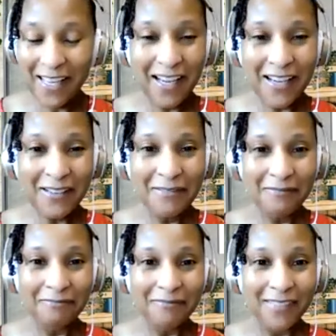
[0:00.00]

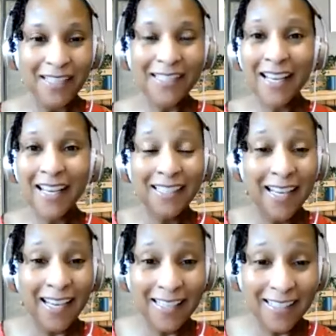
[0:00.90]
um,
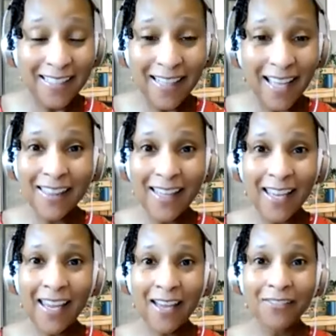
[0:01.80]
assassination that
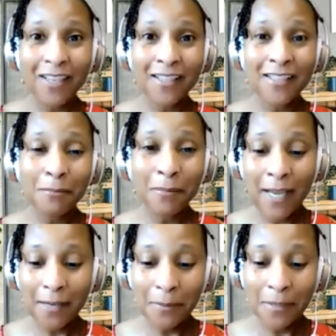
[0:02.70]
they have done to
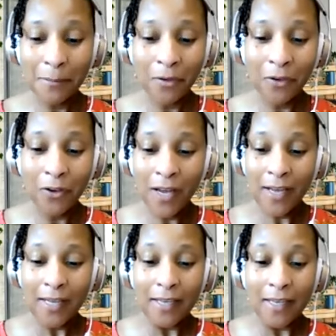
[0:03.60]
Black people.
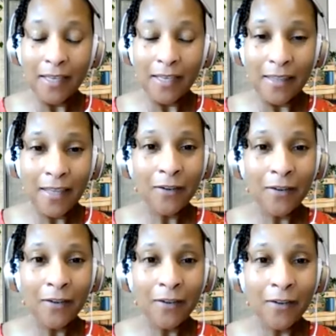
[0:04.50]
There
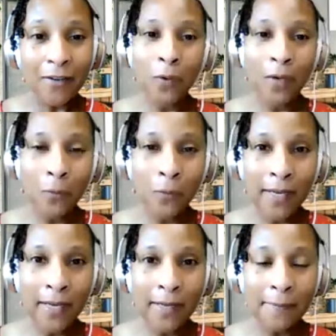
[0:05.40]
is only one
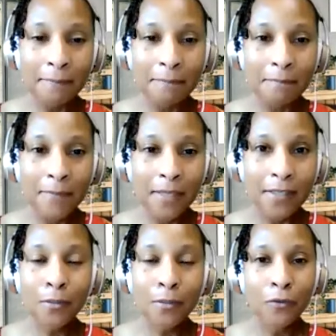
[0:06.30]
way
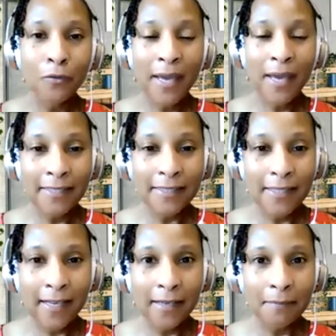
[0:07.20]
to move past
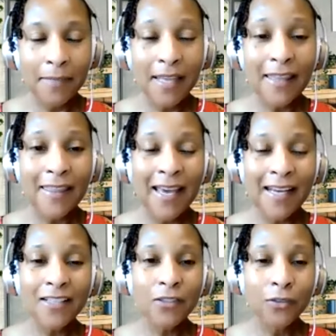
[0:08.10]
that. That
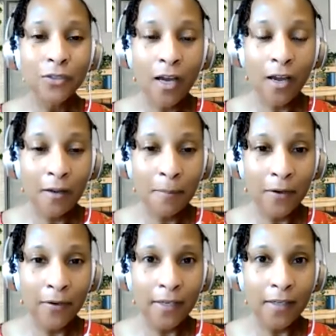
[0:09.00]
is to talk
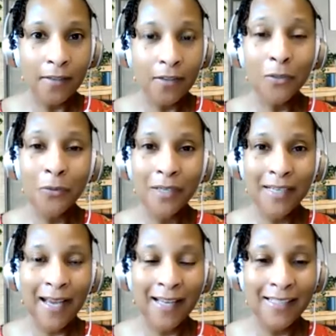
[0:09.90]
about it, to
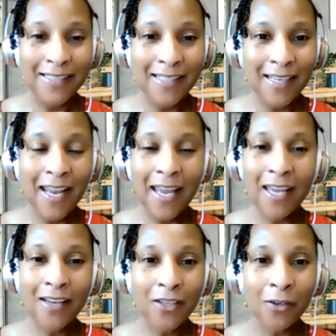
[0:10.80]
acknowledge it,
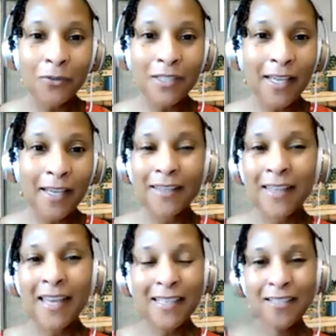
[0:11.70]
and don't say
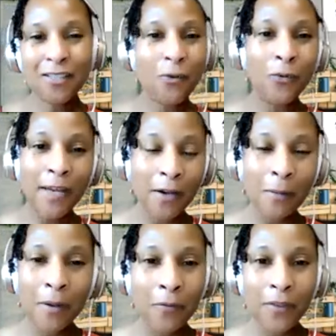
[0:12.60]
they just don't care
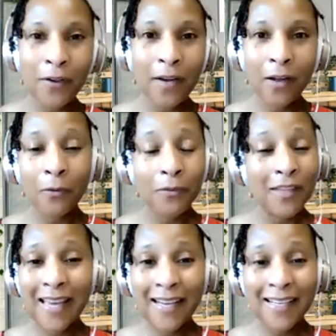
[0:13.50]
about their health.
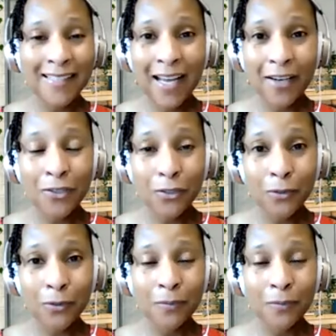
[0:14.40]
That is not
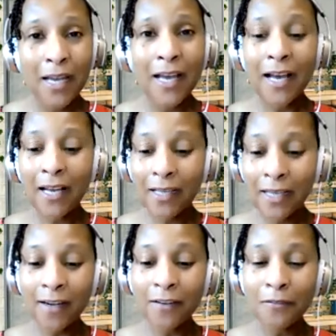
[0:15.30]
true. A
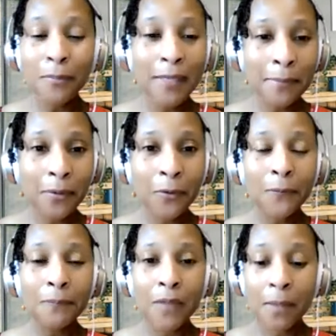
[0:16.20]
lot of
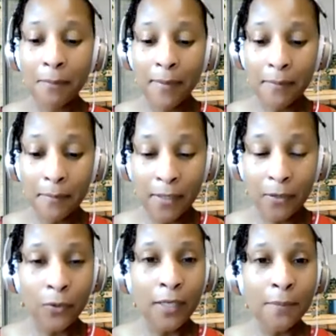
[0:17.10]
people, m-
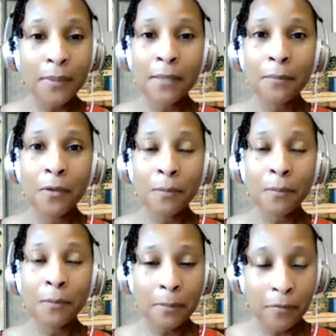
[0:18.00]
minority people,
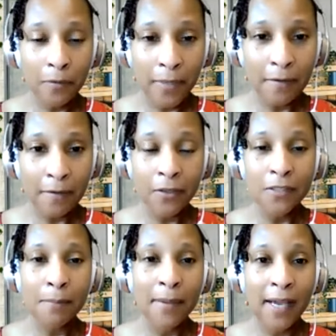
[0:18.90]
people from
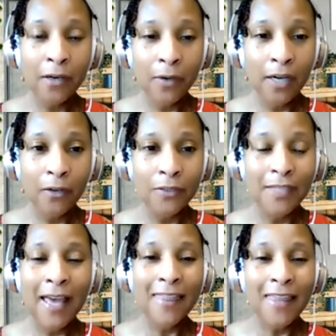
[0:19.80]
diverse backgrounds,
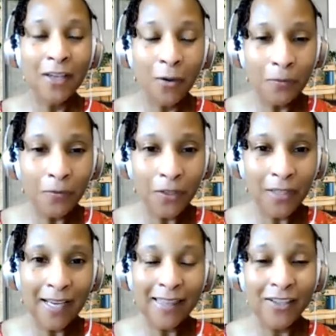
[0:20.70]
they don't feel
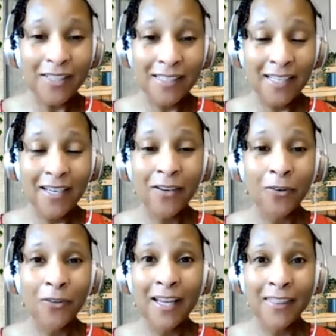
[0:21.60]
like they're seen
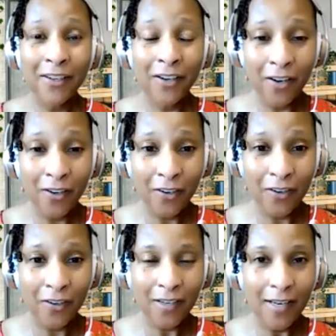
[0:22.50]
or that they're
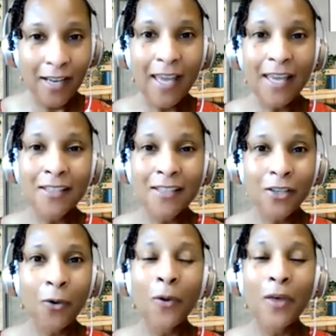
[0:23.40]
heard. And
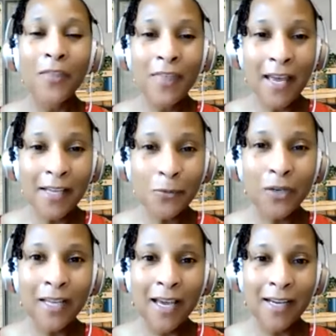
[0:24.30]
so that's where
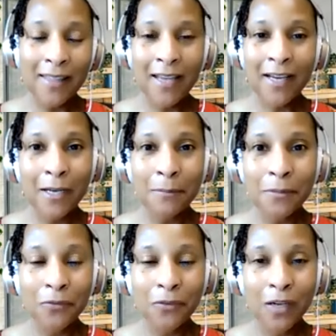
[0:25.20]
a lot of that
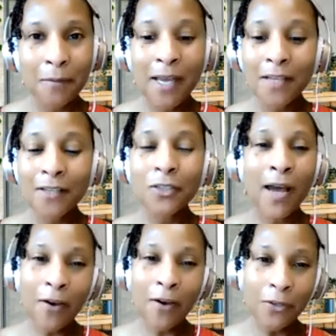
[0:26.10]
comes from. So,
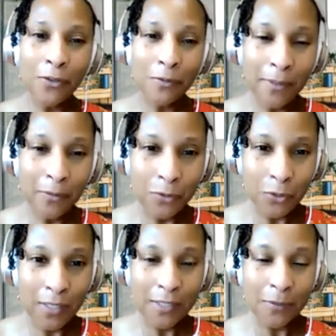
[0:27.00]
how do you build
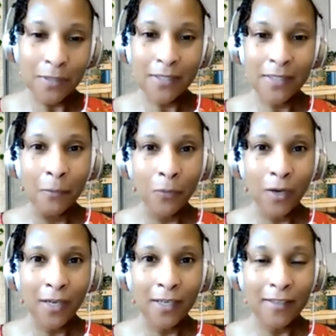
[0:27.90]
trust with
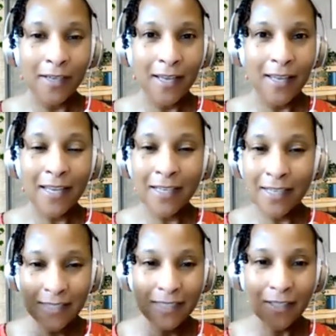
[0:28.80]
someone? That
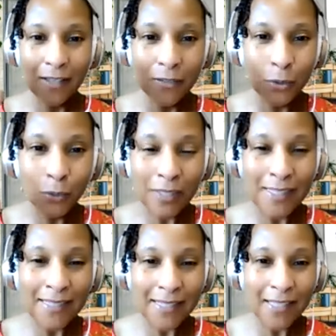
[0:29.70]
doesn't truly
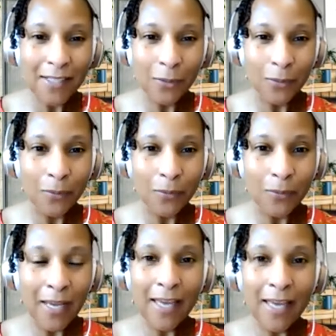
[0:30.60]
see you,
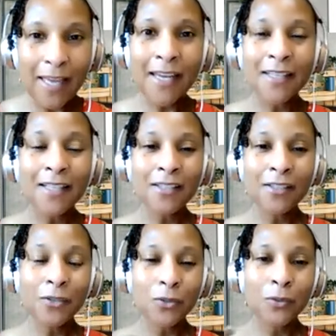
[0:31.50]
that
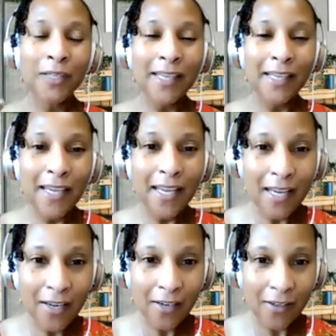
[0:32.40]
doesn't truly
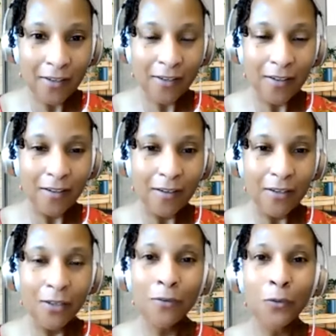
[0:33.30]
hear
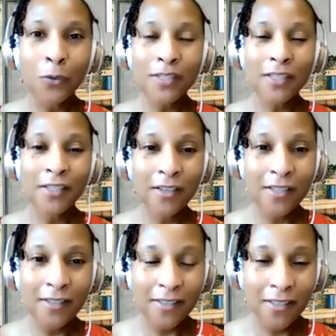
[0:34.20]
you voicing your
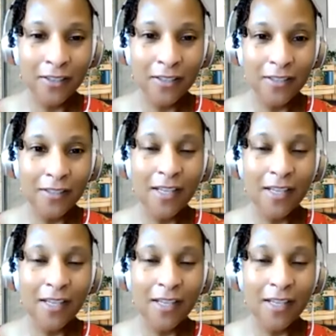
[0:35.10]
concerns